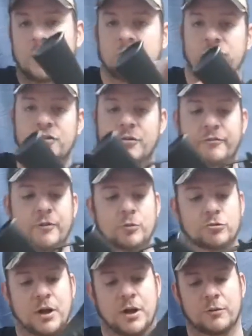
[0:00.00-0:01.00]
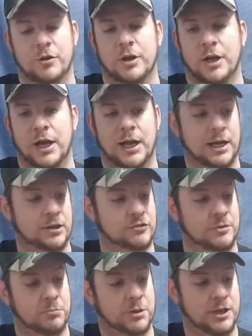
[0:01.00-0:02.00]
stock folds round and clicks
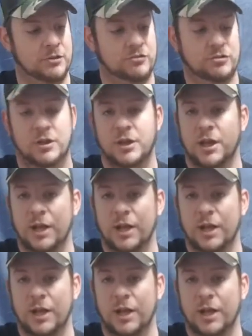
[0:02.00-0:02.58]
in place.